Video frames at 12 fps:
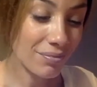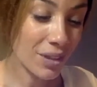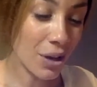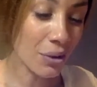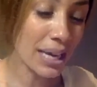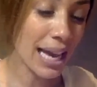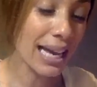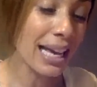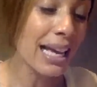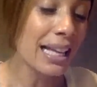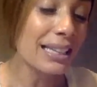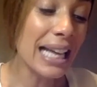Okay,
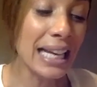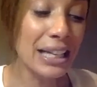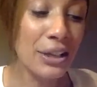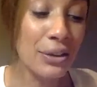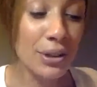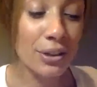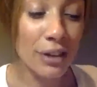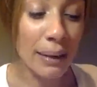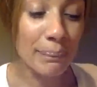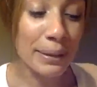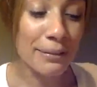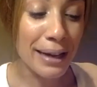like you, the
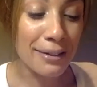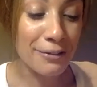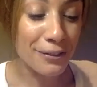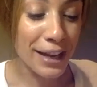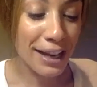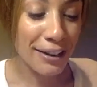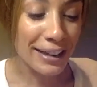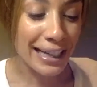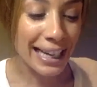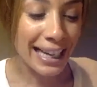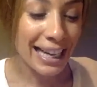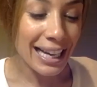Grumpy Red
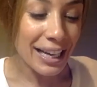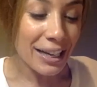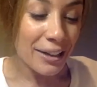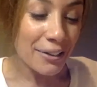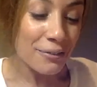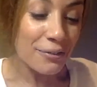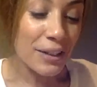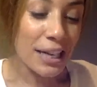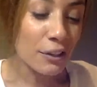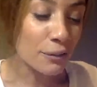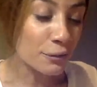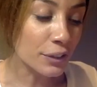Fairy,
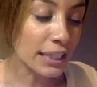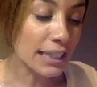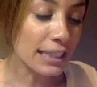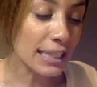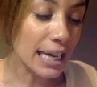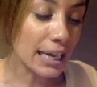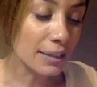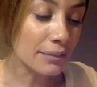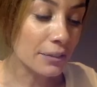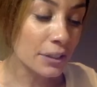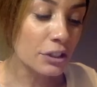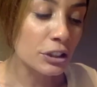feel free
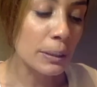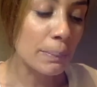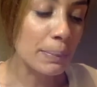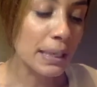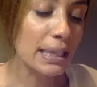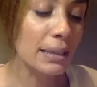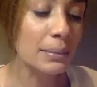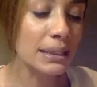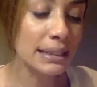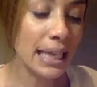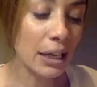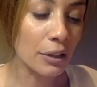enough to be
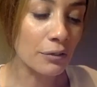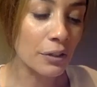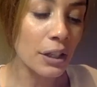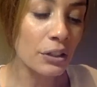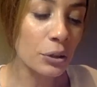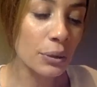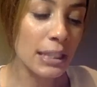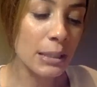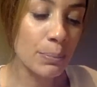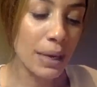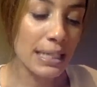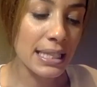themselves, to
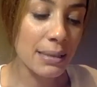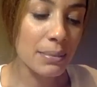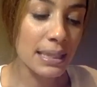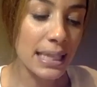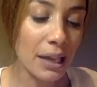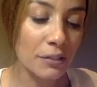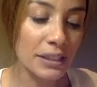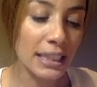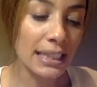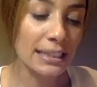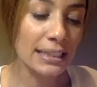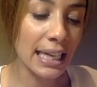express themselves in
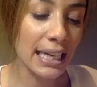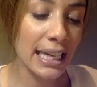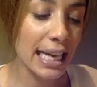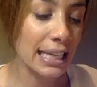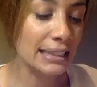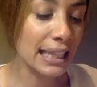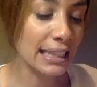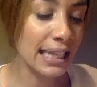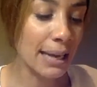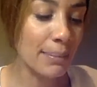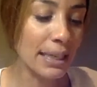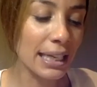exciting and
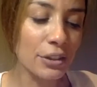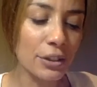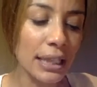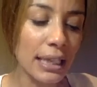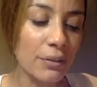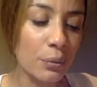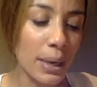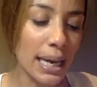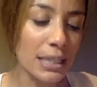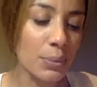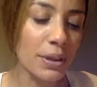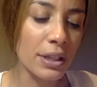dynamic and creative
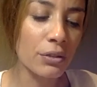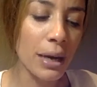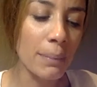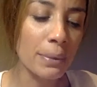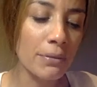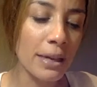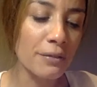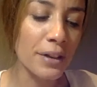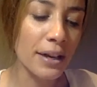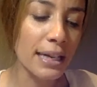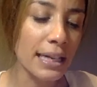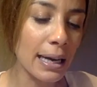ways. When the Grumpy Red
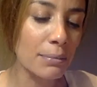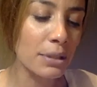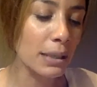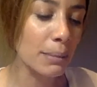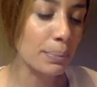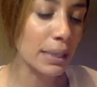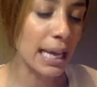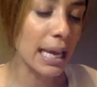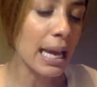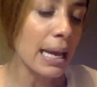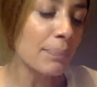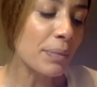Fairy comes to play,
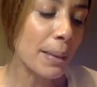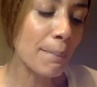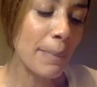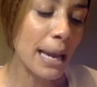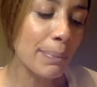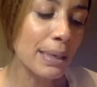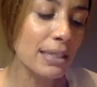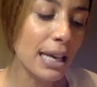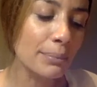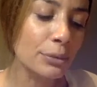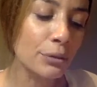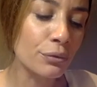it may be
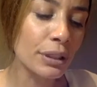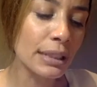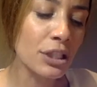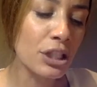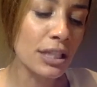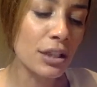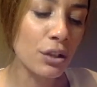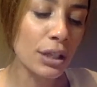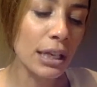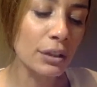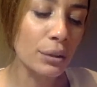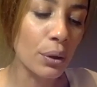time to really just look
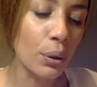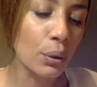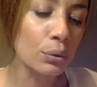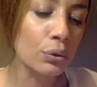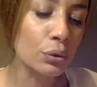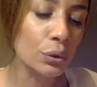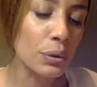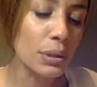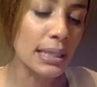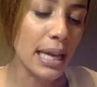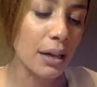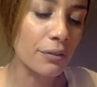at your own true
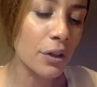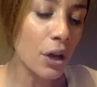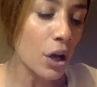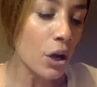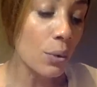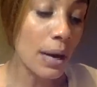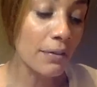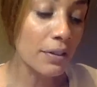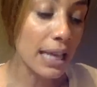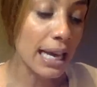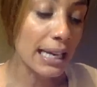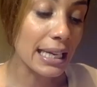self, whoever
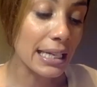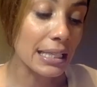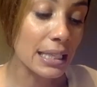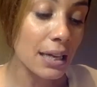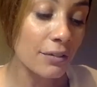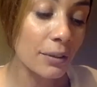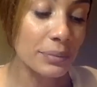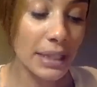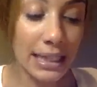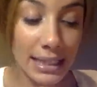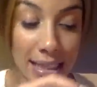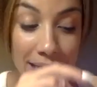that is, from
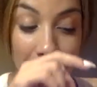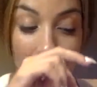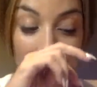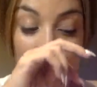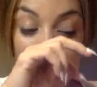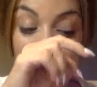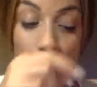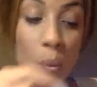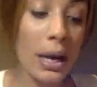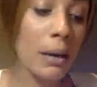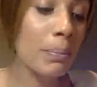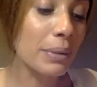day to day.
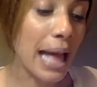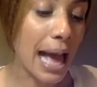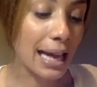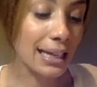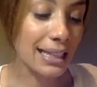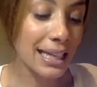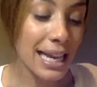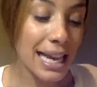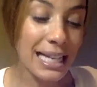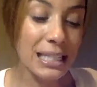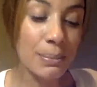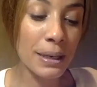Wear black,
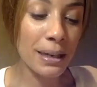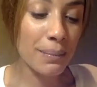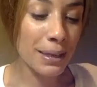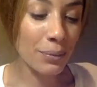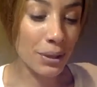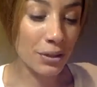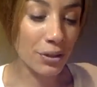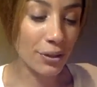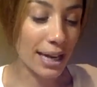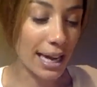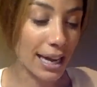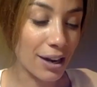experiment with
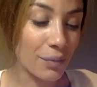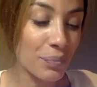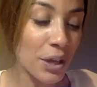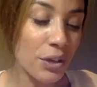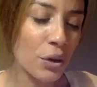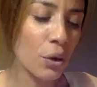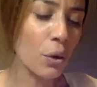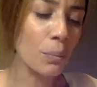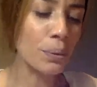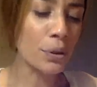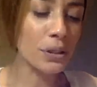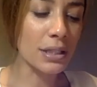your hair, your
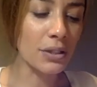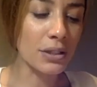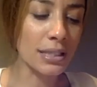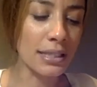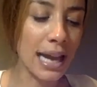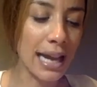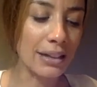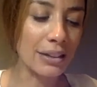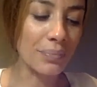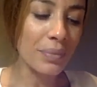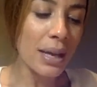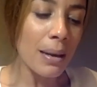own personal
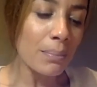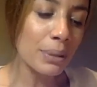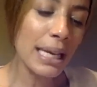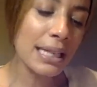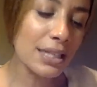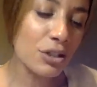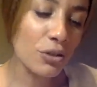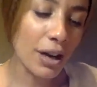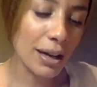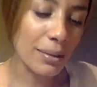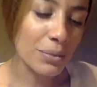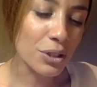style, play the
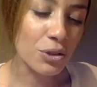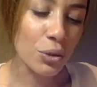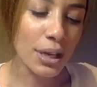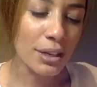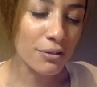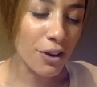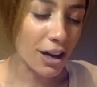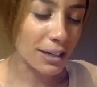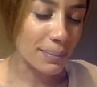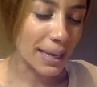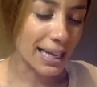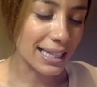drums, join a
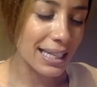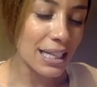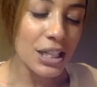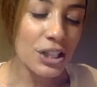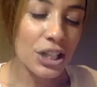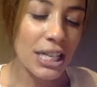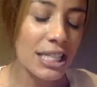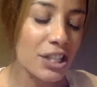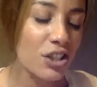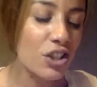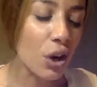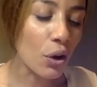rock band.
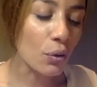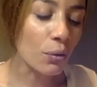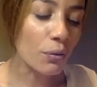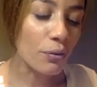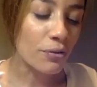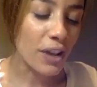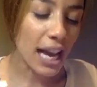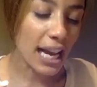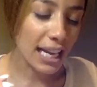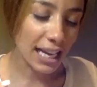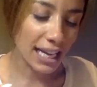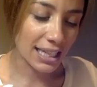Just don't fake
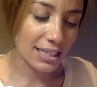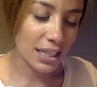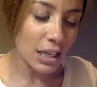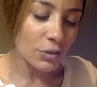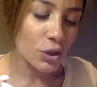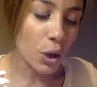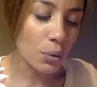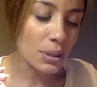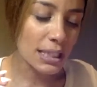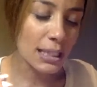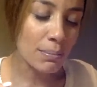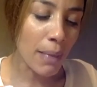it. Don't
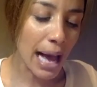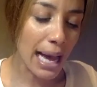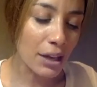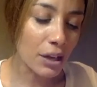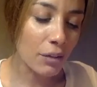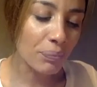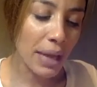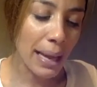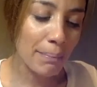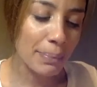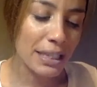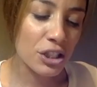smile
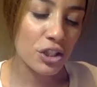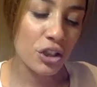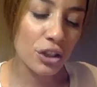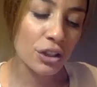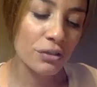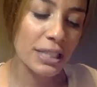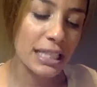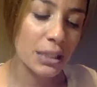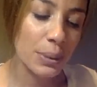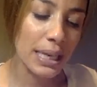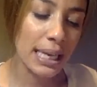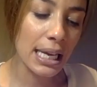and be sugary
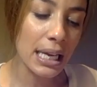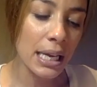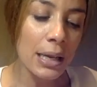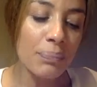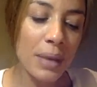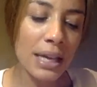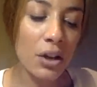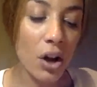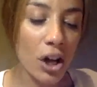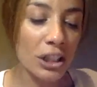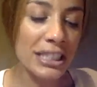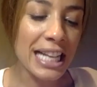sweet and
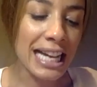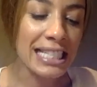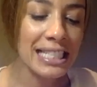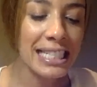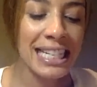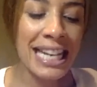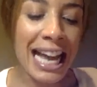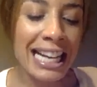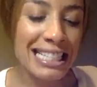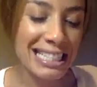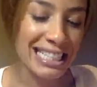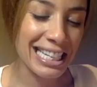all
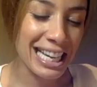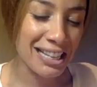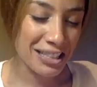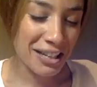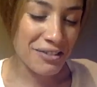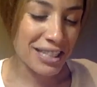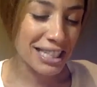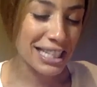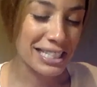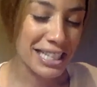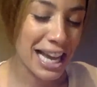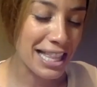nicey-nicey. I love that they
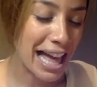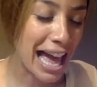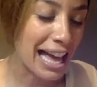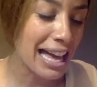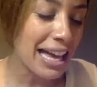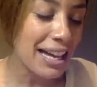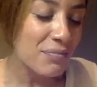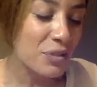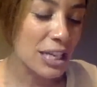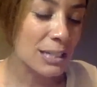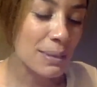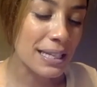say that.
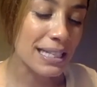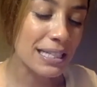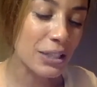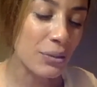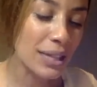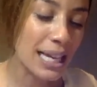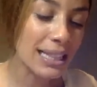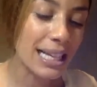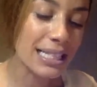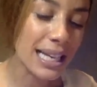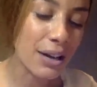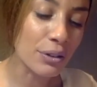Just because you think
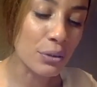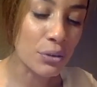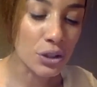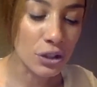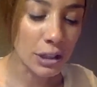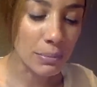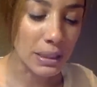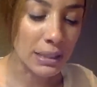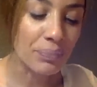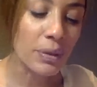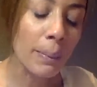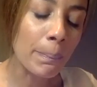that's how you should
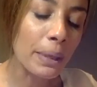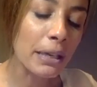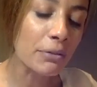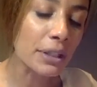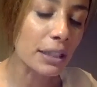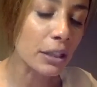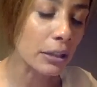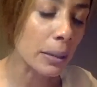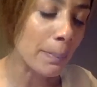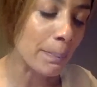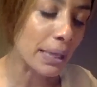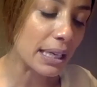be. Be
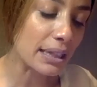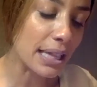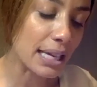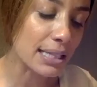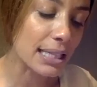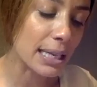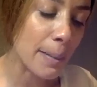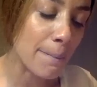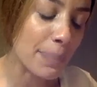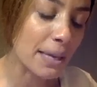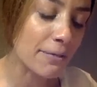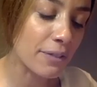real, be authentic,
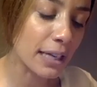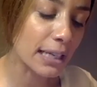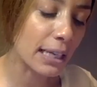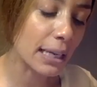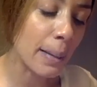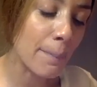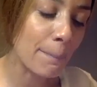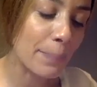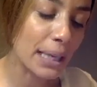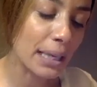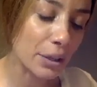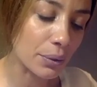be funny,
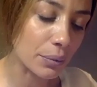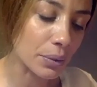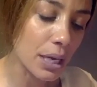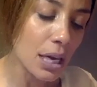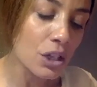be you.